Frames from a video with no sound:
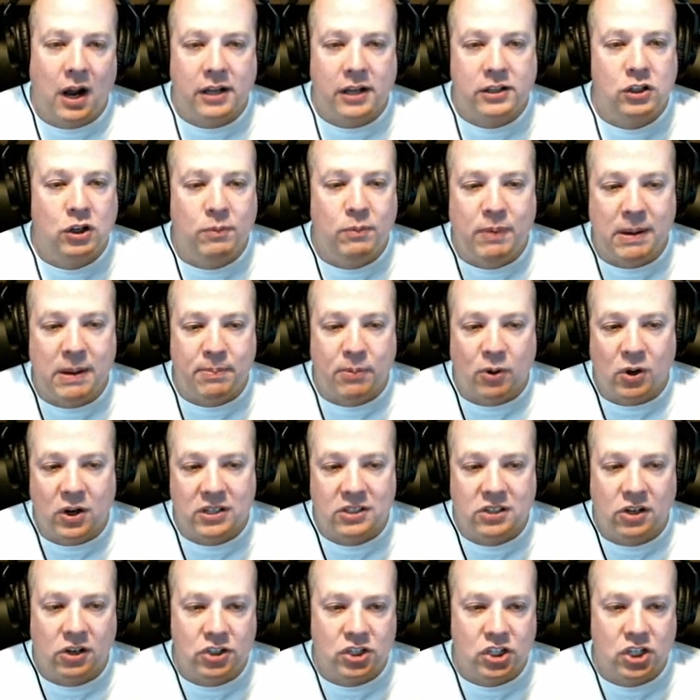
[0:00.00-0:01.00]
two people
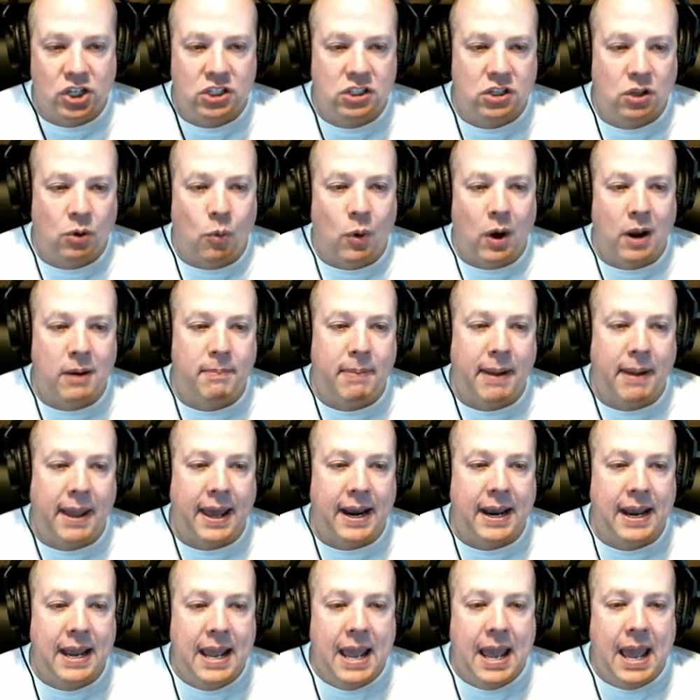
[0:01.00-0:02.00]
because there's just the one bed.